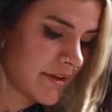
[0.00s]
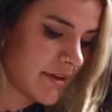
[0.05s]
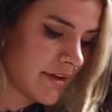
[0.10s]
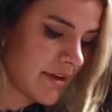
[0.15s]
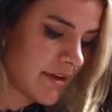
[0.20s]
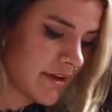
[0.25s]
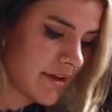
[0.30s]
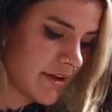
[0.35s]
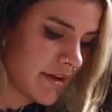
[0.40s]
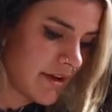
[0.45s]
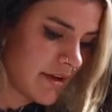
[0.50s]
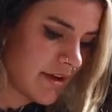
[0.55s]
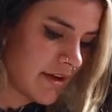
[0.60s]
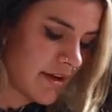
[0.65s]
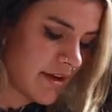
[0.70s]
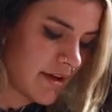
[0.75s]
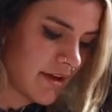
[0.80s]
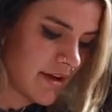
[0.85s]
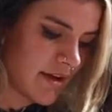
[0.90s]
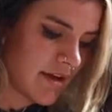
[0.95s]

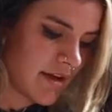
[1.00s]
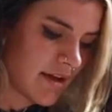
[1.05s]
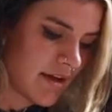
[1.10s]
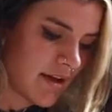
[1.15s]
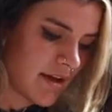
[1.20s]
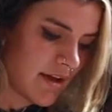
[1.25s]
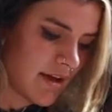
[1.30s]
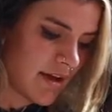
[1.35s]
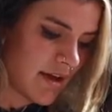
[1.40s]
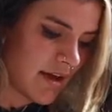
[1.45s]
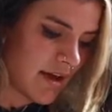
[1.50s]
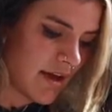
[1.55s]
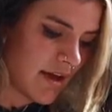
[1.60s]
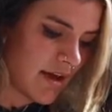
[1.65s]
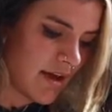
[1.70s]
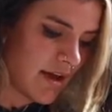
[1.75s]
No one is speaking in this clip.